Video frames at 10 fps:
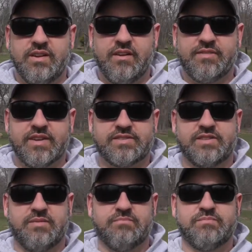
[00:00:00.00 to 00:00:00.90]
I've got
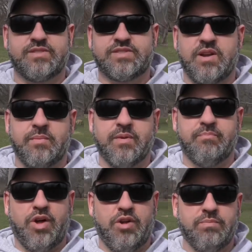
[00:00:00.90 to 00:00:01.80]
some summer
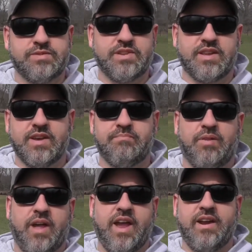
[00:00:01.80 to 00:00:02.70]
bulbs to get
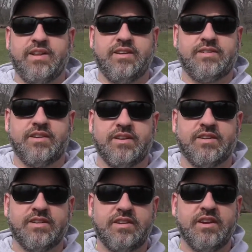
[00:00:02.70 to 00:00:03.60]
planted.
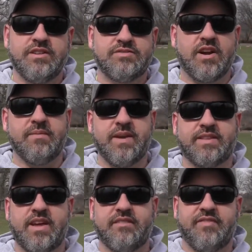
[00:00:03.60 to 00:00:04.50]
Gonna try to
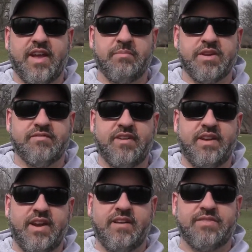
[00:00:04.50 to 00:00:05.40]
make that a family
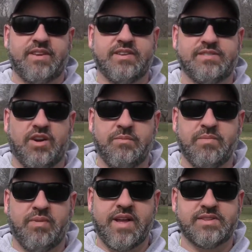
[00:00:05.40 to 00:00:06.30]
event and have the kids help me
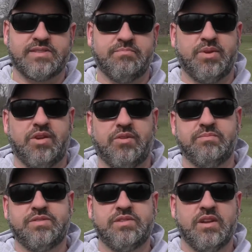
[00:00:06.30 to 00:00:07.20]
plant some bulbs.